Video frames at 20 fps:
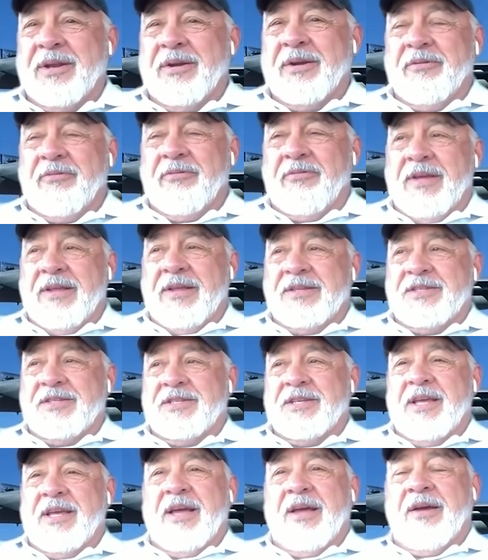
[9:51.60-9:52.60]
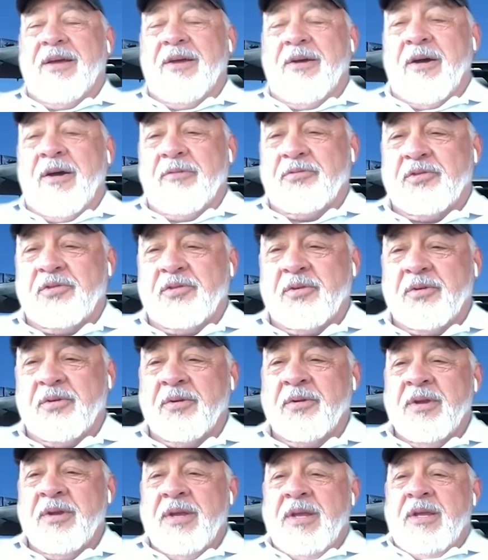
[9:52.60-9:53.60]
an air defense uh,
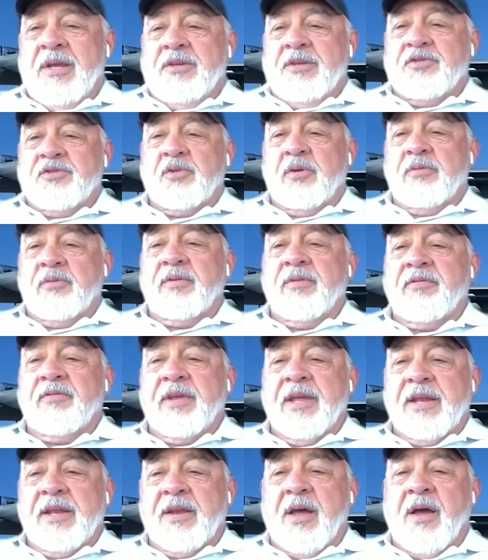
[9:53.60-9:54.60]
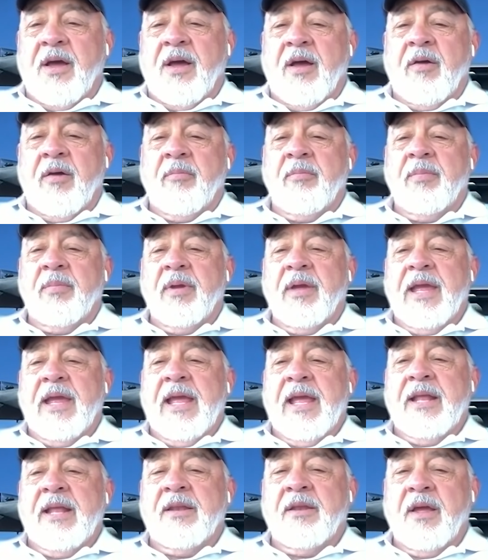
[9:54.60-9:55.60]
officer, served in Vietnam,
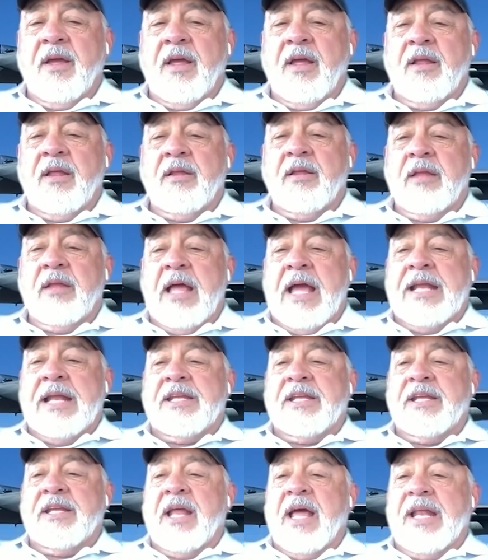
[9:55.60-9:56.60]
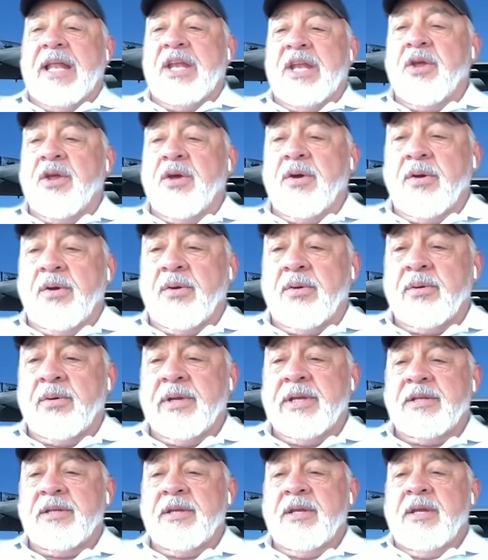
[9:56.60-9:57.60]
and uh, I did not know
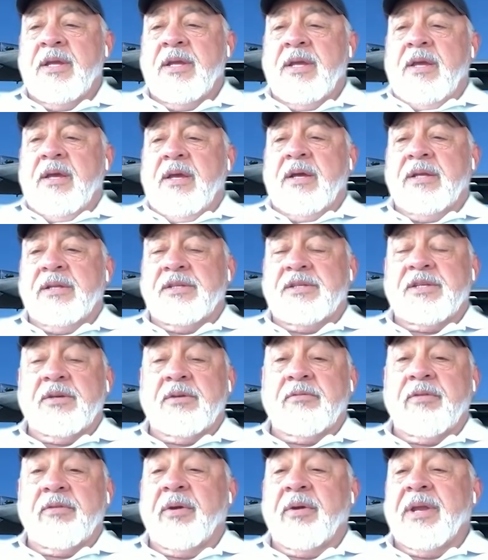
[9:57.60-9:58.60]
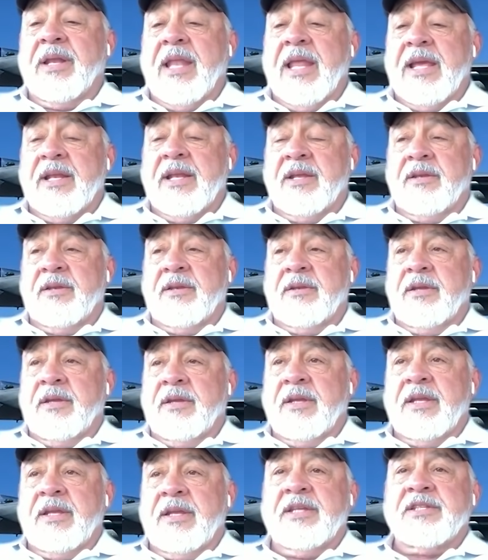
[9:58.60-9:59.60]
it, until very late in,
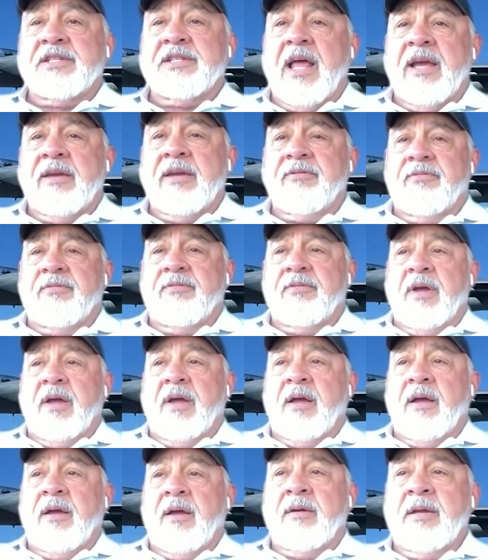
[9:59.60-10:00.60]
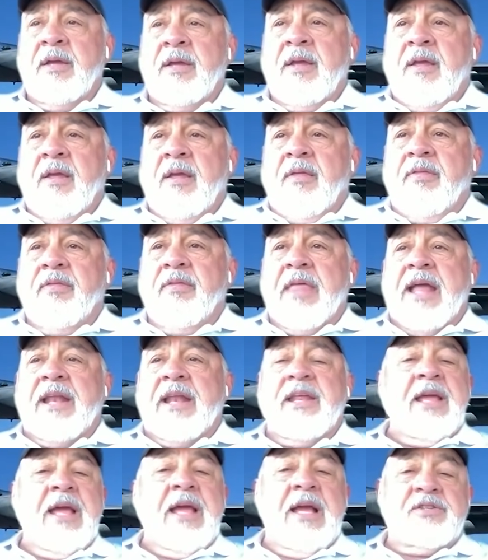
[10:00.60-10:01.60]
in his life uh, that he